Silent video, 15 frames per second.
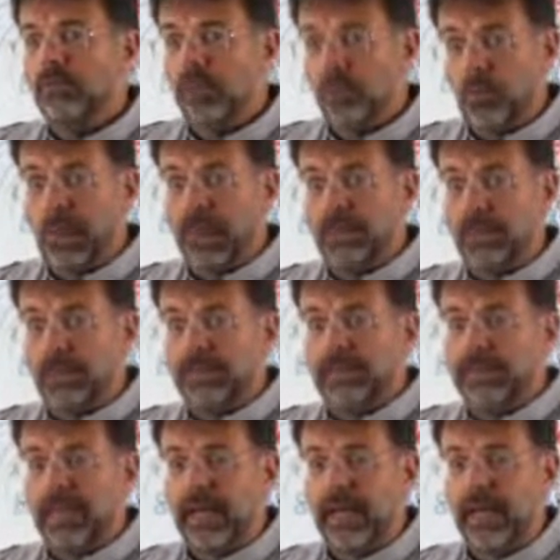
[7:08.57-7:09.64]
the white
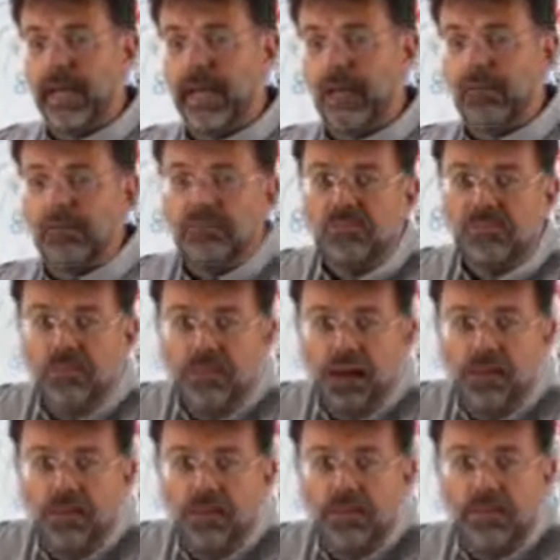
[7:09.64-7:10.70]
blood cell,
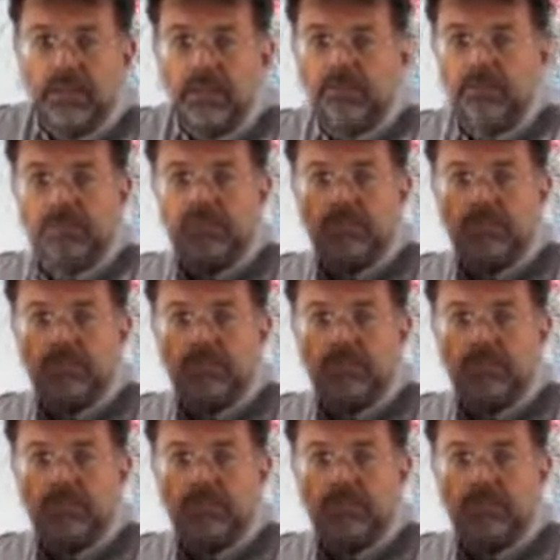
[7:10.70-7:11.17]
crumbled,